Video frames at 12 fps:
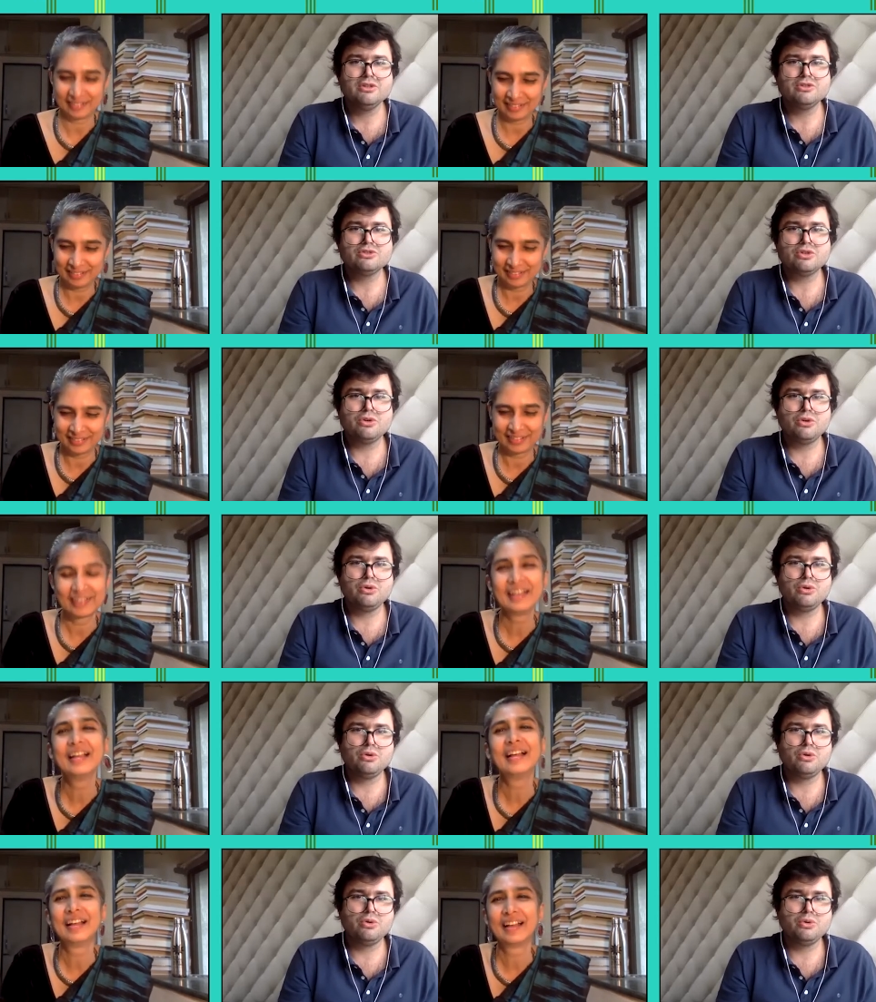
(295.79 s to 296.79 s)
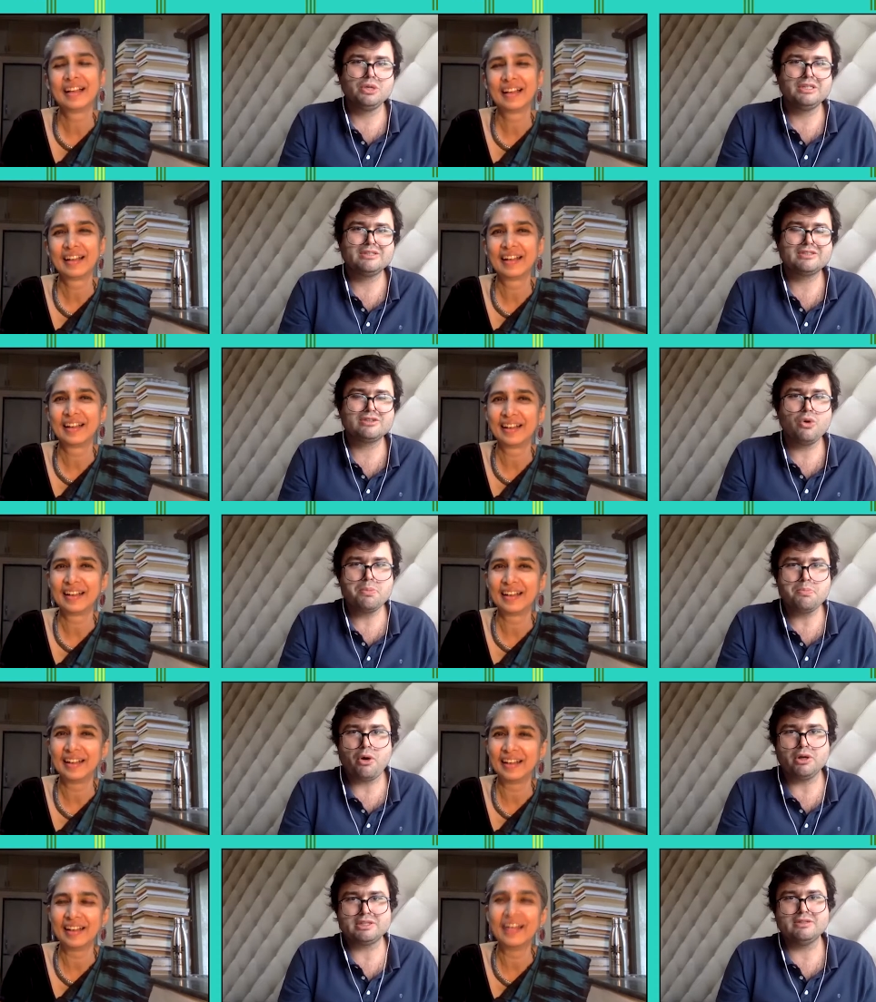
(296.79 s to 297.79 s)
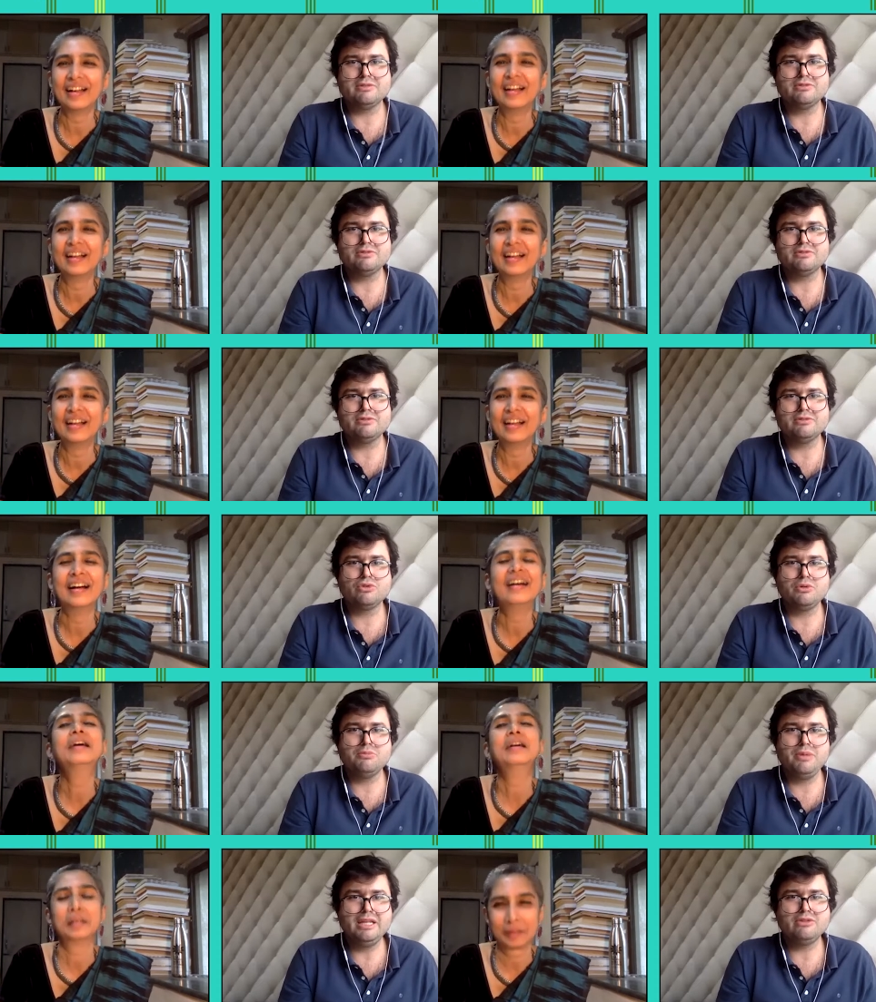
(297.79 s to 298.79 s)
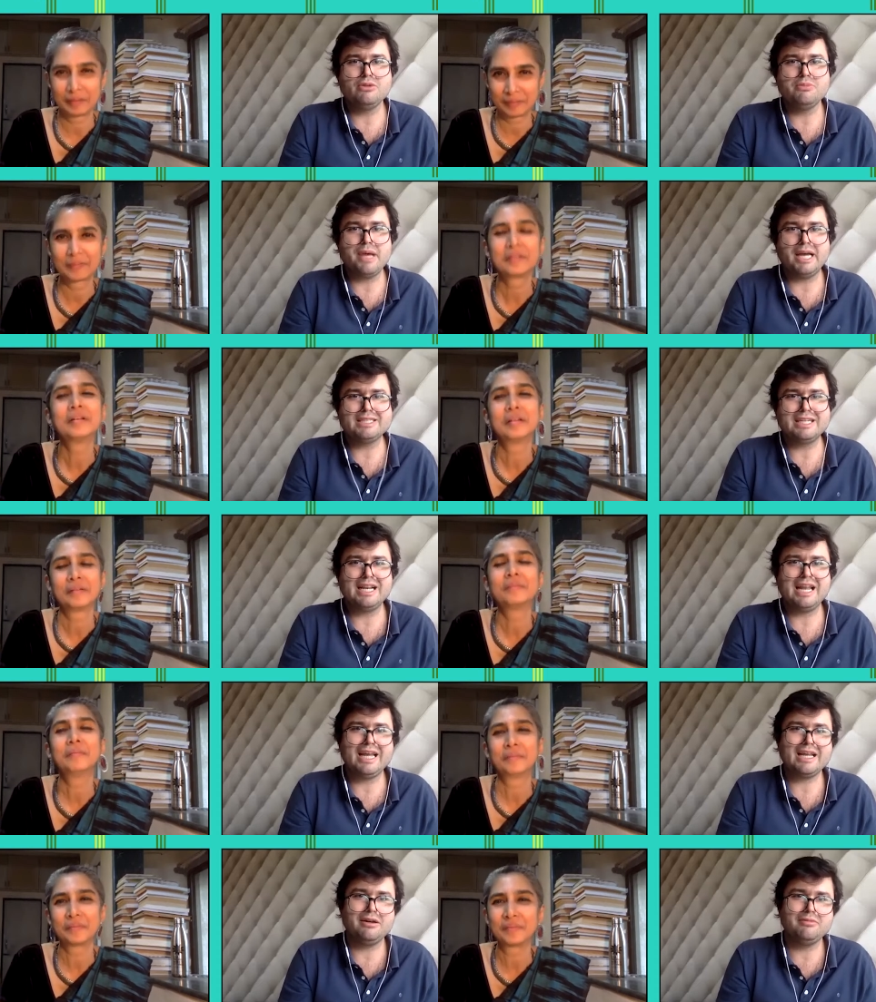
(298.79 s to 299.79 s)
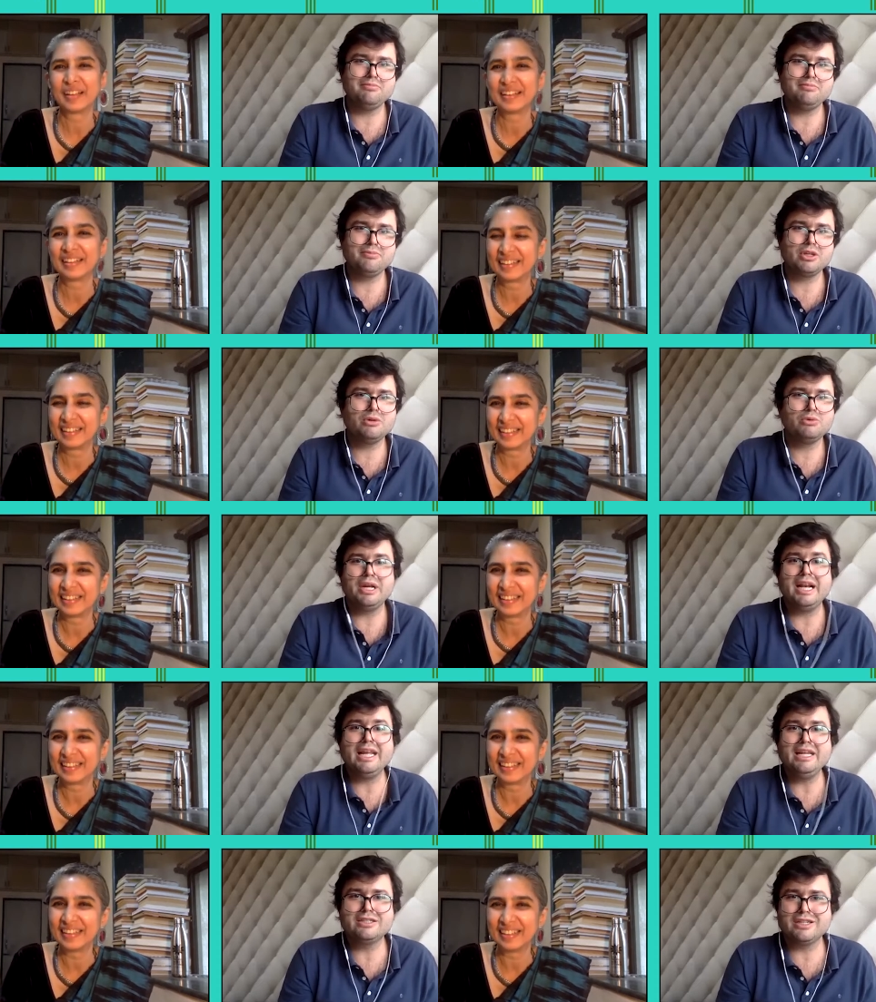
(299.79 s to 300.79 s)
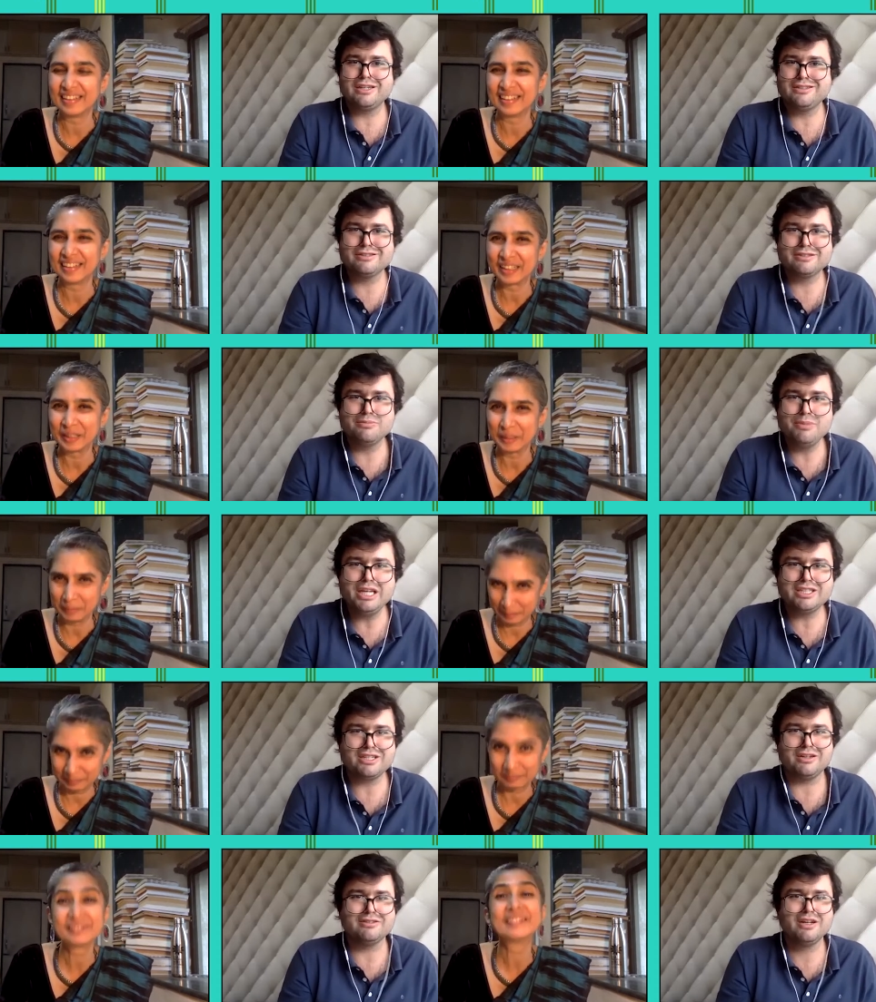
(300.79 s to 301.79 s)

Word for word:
Speaker 1: So it's so important to me to imagine like a um, religion's mission.